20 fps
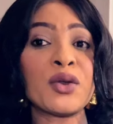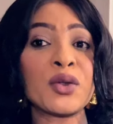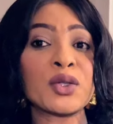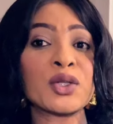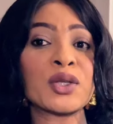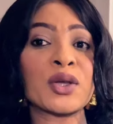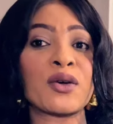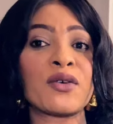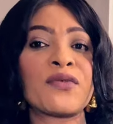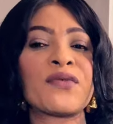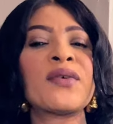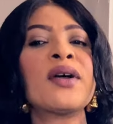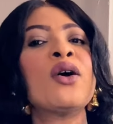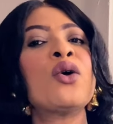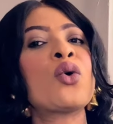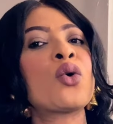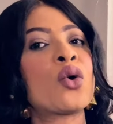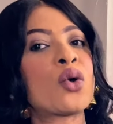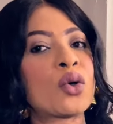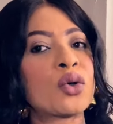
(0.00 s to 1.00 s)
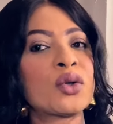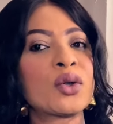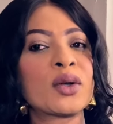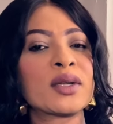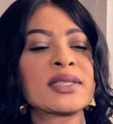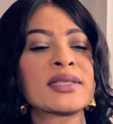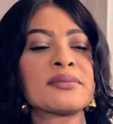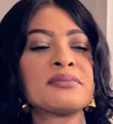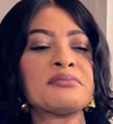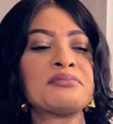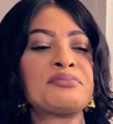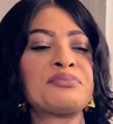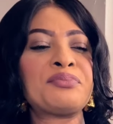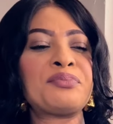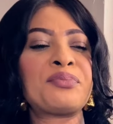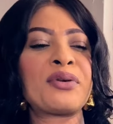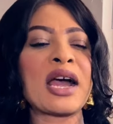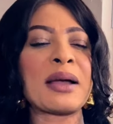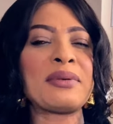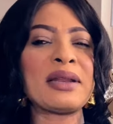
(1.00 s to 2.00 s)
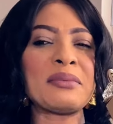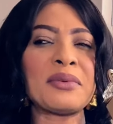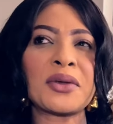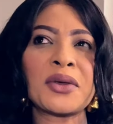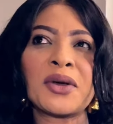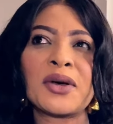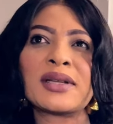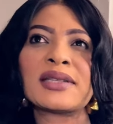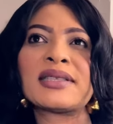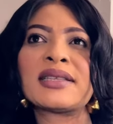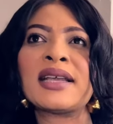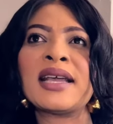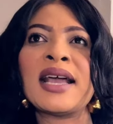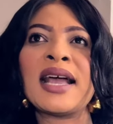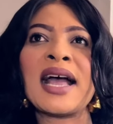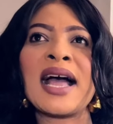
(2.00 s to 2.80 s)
note of coconut. Probably because,